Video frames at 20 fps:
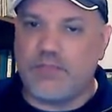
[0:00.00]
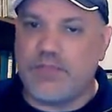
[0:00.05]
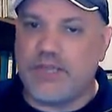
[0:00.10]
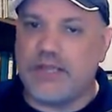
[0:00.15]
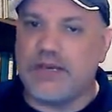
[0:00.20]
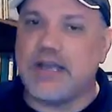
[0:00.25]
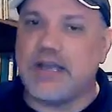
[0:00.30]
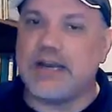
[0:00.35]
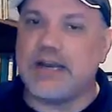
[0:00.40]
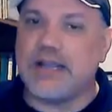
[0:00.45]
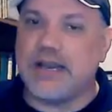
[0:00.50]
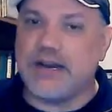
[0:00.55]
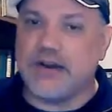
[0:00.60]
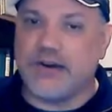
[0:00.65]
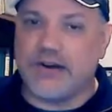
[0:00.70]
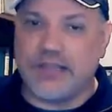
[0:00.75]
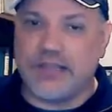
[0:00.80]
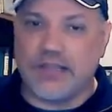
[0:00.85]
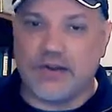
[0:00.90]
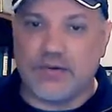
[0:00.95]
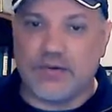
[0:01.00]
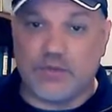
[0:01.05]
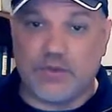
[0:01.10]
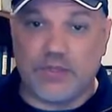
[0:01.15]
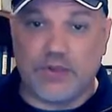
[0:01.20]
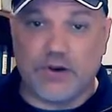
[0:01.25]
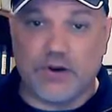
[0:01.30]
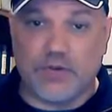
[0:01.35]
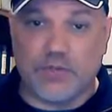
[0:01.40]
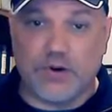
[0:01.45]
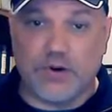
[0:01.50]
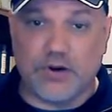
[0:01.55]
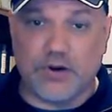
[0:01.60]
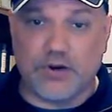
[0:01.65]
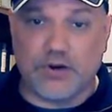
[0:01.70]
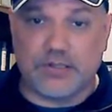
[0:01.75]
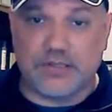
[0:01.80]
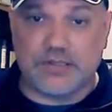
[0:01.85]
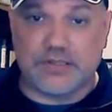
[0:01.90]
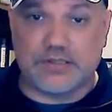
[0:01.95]
Be not arrogant with our
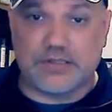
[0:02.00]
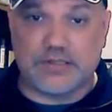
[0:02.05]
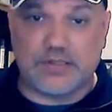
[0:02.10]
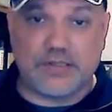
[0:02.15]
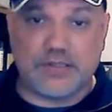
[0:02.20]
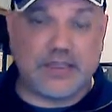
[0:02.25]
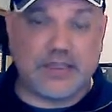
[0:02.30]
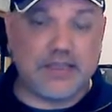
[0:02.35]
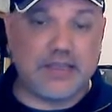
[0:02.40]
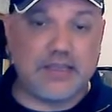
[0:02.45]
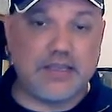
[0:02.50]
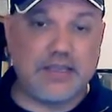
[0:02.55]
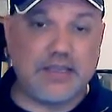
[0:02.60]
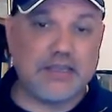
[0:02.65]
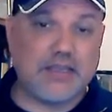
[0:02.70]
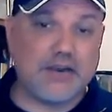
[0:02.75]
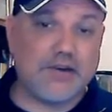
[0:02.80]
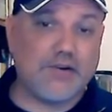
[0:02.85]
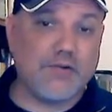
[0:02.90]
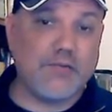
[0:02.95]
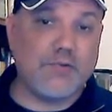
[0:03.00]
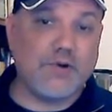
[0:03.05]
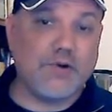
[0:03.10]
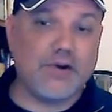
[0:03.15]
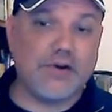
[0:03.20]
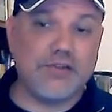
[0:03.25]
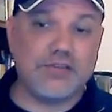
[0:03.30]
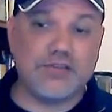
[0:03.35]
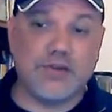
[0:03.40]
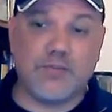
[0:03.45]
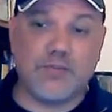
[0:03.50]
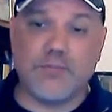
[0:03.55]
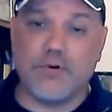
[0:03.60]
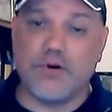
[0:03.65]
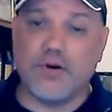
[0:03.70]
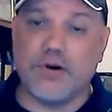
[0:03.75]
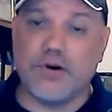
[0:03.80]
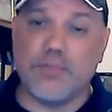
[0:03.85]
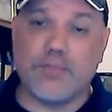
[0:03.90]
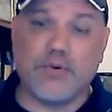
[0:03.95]
words, thinking that our words are
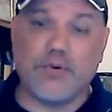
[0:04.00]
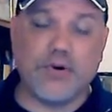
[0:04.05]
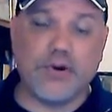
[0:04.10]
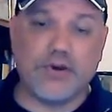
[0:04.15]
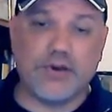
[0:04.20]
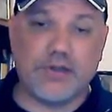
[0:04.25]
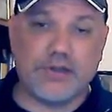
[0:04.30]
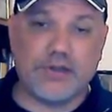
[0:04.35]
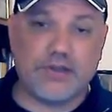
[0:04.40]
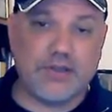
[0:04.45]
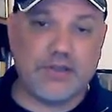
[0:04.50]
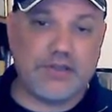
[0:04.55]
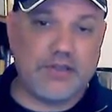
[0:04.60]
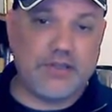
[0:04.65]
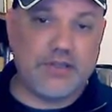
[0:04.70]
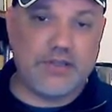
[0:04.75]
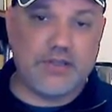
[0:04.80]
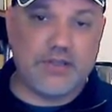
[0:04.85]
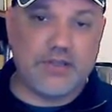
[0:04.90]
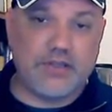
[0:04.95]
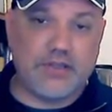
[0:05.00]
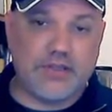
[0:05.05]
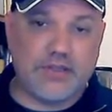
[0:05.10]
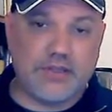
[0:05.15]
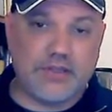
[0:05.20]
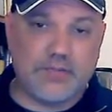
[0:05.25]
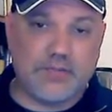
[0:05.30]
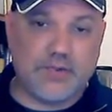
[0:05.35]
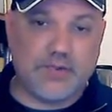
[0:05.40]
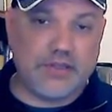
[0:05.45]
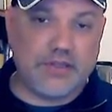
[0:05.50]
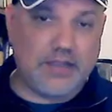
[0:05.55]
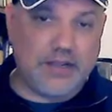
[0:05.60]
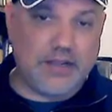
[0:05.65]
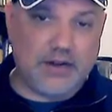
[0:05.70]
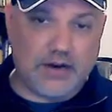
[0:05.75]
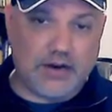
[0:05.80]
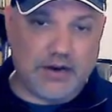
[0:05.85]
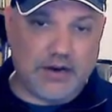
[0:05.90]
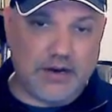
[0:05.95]
more important than what
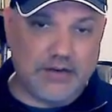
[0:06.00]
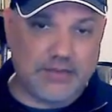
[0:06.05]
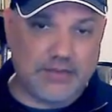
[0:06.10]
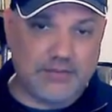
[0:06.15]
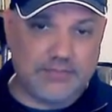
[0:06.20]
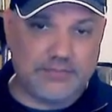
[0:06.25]
they are.